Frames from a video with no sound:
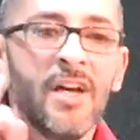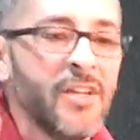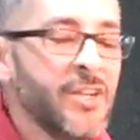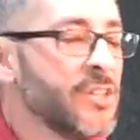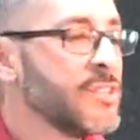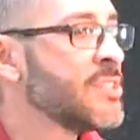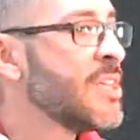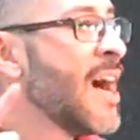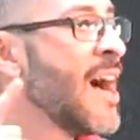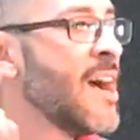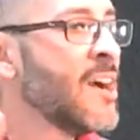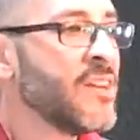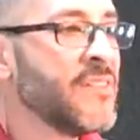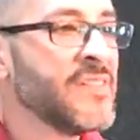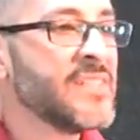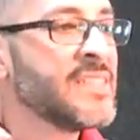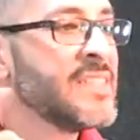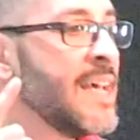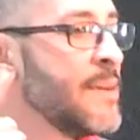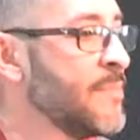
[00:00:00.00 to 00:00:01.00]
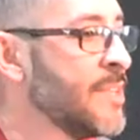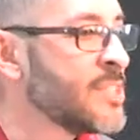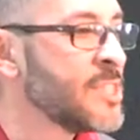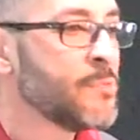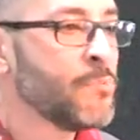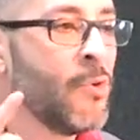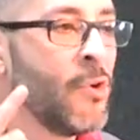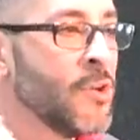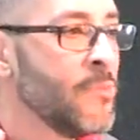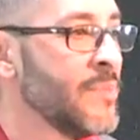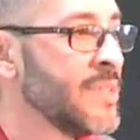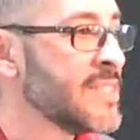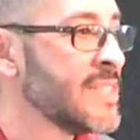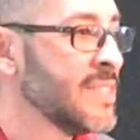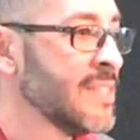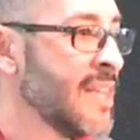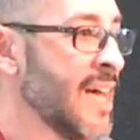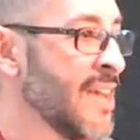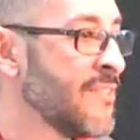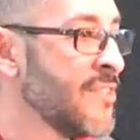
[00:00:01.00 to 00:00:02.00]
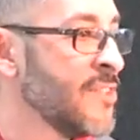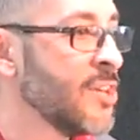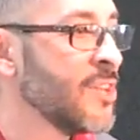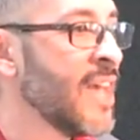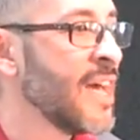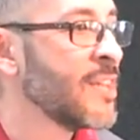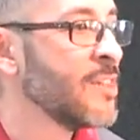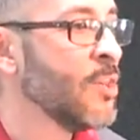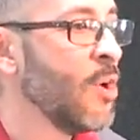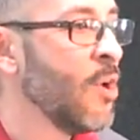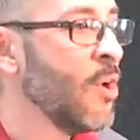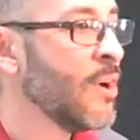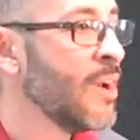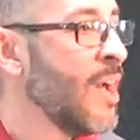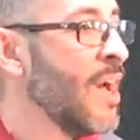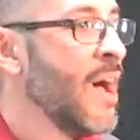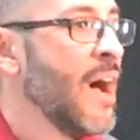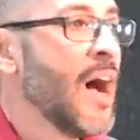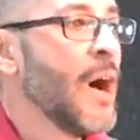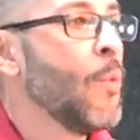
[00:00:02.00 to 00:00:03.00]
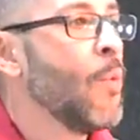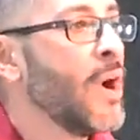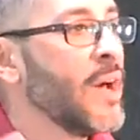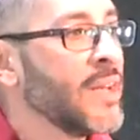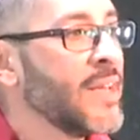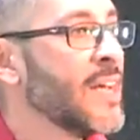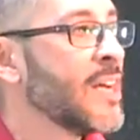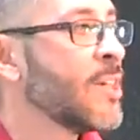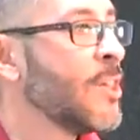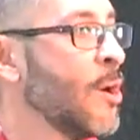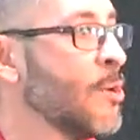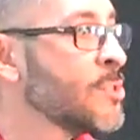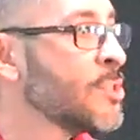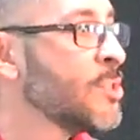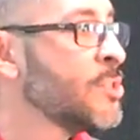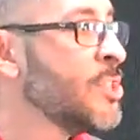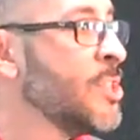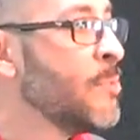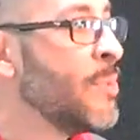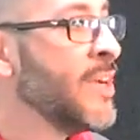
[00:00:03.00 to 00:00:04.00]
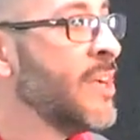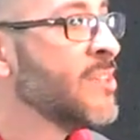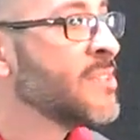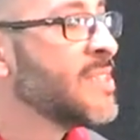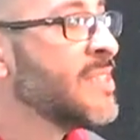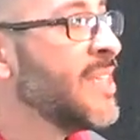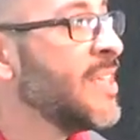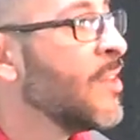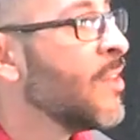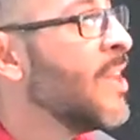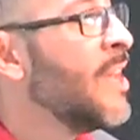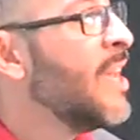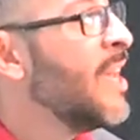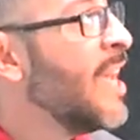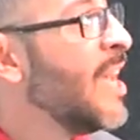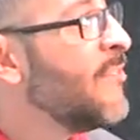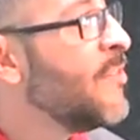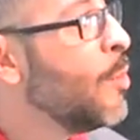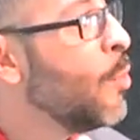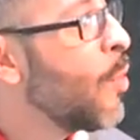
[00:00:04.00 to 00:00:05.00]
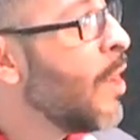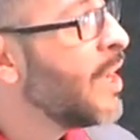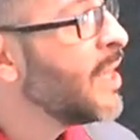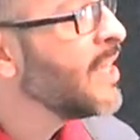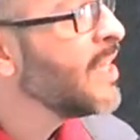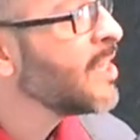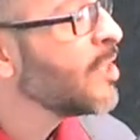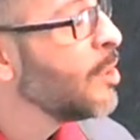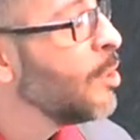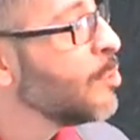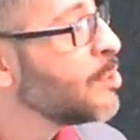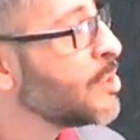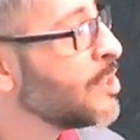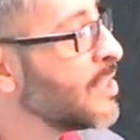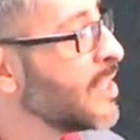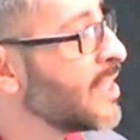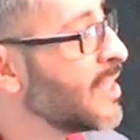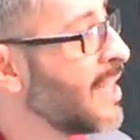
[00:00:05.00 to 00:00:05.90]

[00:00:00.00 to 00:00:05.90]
You're tired of the same disappointments in life. And you're like, Lord, I want to get closer to you. But here's the deal. If you want to get closer to